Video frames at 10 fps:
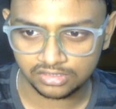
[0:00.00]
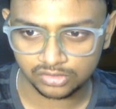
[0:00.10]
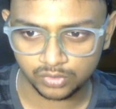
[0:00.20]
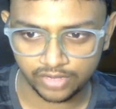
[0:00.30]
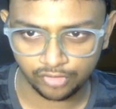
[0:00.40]

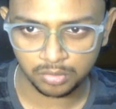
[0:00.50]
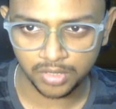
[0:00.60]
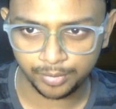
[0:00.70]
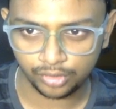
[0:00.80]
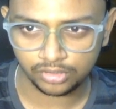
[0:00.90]
square for my
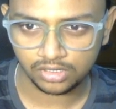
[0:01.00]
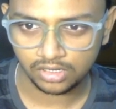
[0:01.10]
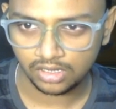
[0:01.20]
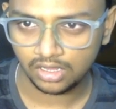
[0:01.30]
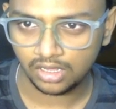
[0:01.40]
pawn,
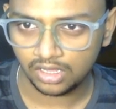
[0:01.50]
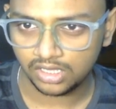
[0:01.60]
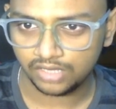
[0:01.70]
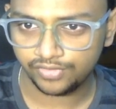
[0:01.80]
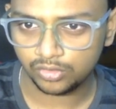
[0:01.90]

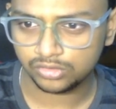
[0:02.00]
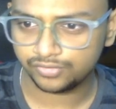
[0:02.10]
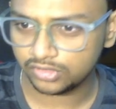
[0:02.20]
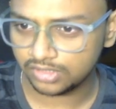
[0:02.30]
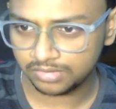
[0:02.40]
if he goes
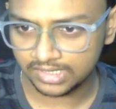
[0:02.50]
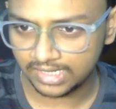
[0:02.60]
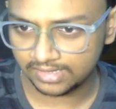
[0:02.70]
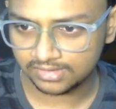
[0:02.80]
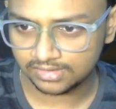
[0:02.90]
for something
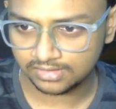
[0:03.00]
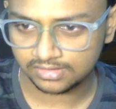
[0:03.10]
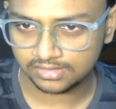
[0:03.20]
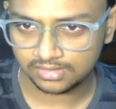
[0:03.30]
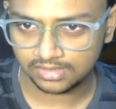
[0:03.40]
like this,
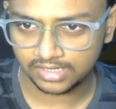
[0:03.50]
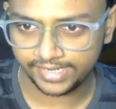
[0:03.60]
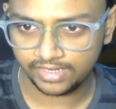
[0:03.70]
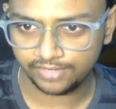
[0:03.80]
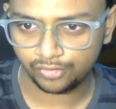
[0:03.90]

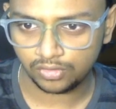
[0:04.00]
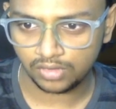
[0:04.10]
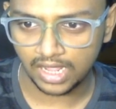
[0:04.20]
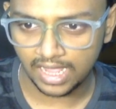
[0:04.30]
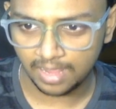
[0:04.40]
knight d4,
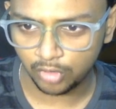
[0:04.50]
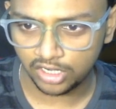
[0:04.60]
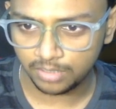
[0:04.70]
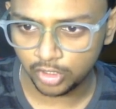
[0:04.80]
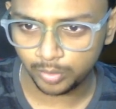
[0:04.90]
I'm not
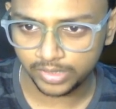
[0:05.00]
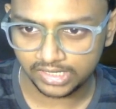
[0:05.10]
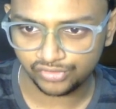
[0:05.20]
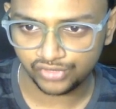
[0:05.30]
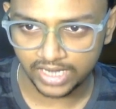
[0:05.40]
able to play
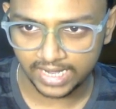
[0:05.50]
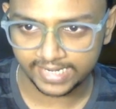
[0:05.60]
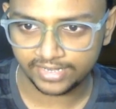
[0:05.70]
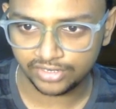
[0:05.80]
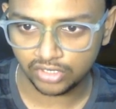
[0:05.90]
e3 and
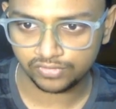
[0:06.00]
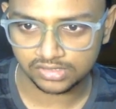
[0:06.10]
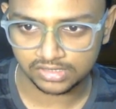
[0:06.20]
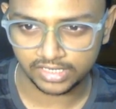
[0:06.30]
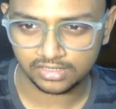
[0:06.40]
get rid of
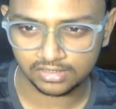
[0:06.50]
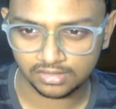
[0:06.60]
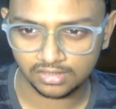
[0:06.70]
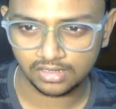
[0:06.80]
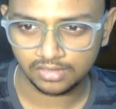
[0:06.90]
this knight.
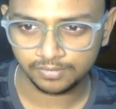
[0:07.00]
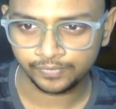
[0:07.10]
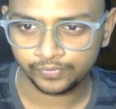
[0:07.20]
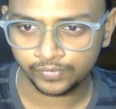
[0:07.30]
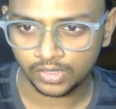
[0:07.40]

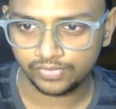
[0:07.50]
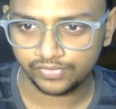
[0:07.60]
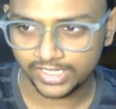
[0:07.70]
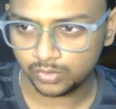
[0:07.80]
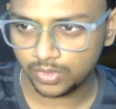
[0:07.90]

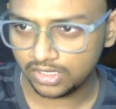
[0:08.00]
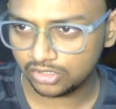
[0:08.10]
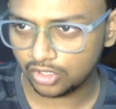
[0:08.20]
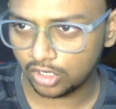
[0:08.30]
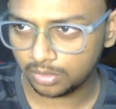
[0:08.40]
That's why I
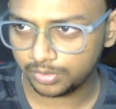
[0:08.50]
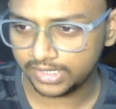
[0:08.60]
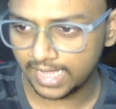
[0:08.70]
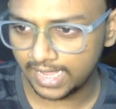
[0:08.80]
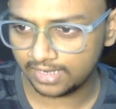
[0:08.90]
thought a bit
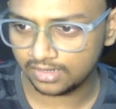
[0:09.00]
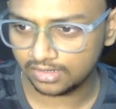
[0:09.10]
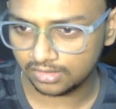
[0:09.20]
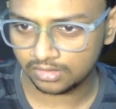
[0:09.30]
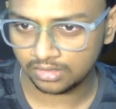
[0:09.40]
and
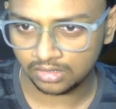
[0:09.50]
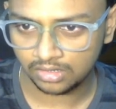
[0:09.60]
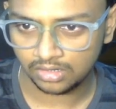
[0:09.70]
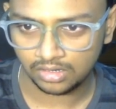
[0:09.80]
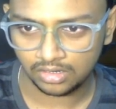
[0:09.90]

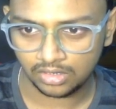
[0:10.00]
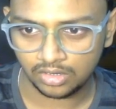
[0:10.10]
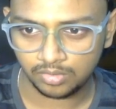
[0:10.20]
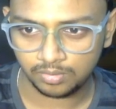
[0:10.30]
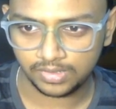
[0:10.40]

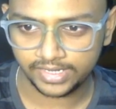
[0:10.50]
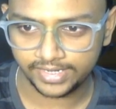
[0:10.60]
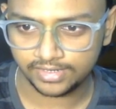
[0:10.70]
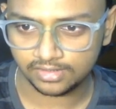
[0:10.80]
played